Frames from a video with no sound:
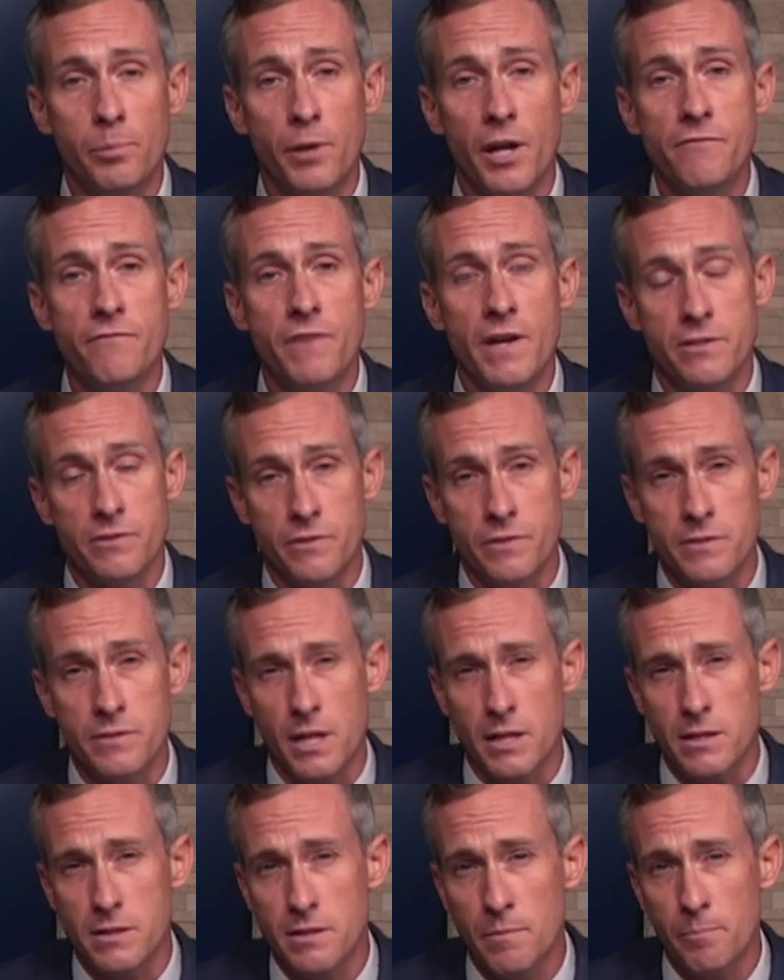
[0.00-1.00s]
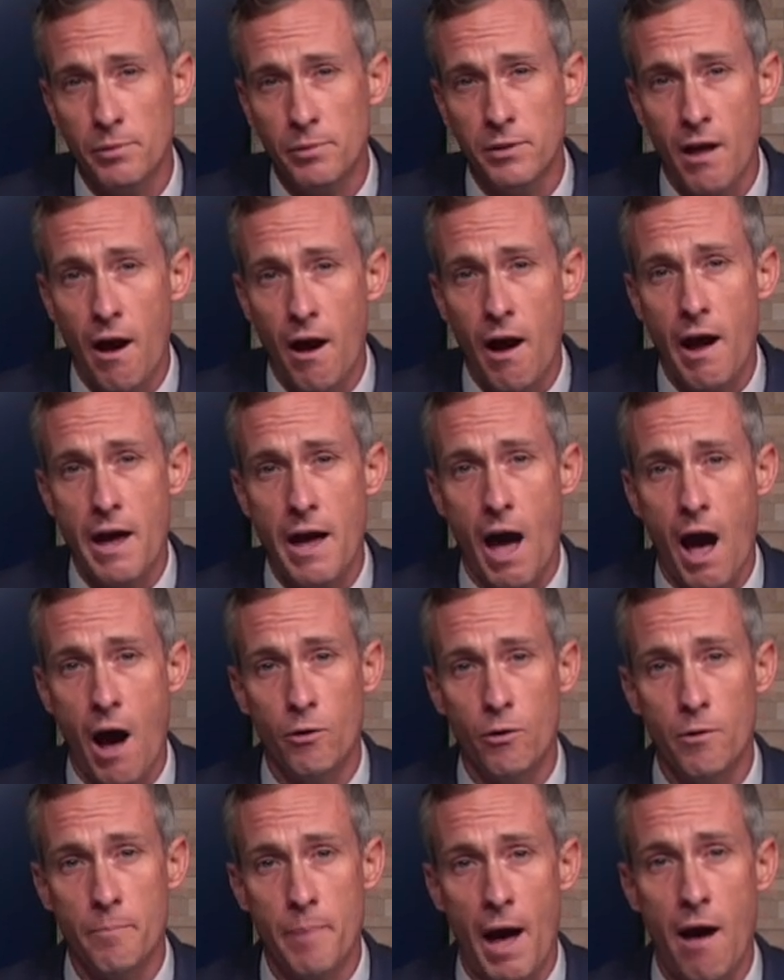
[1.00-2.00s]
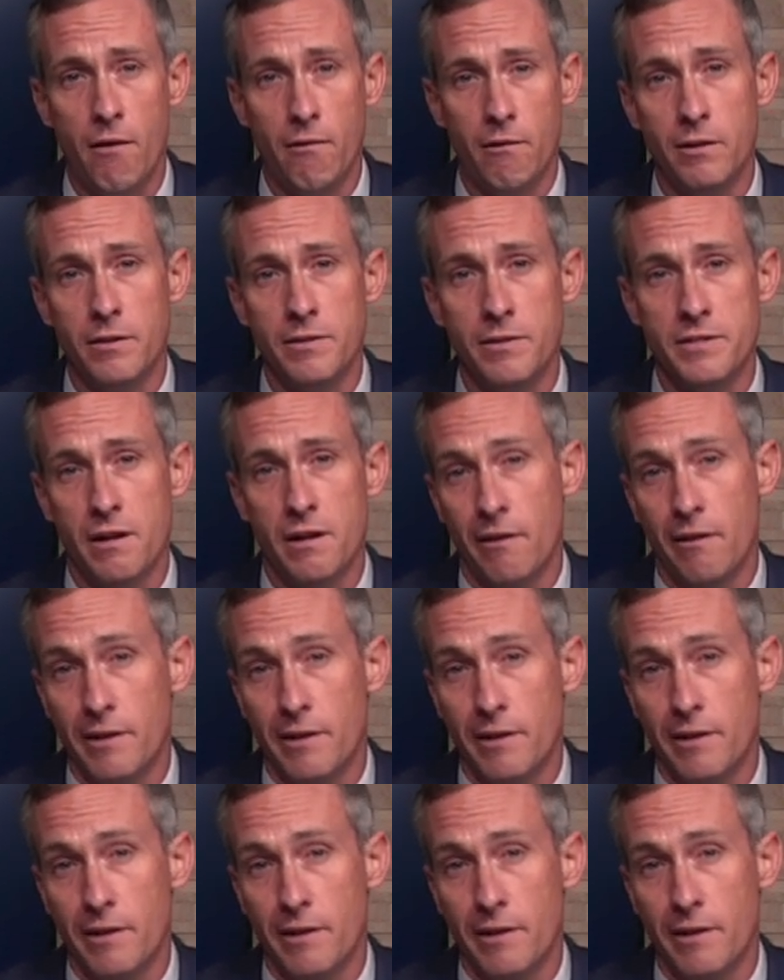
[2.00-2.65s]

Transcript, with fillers: blood vessels that supply our bowels